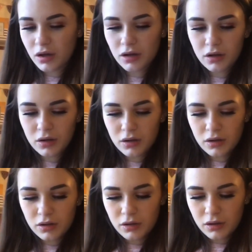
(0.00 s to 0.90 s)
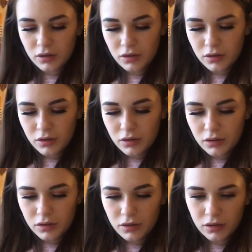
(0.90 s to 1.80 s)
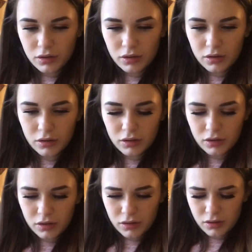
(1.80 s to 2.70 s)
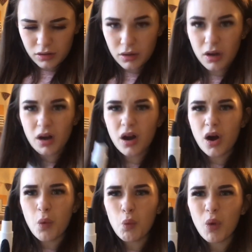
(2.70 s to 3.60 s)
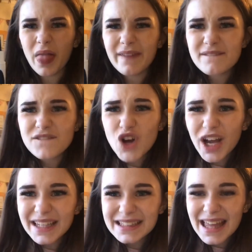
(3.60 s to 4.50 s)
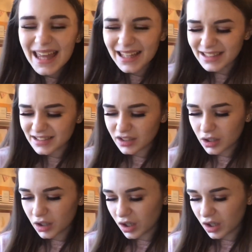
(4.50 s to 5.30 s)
(no one is talking)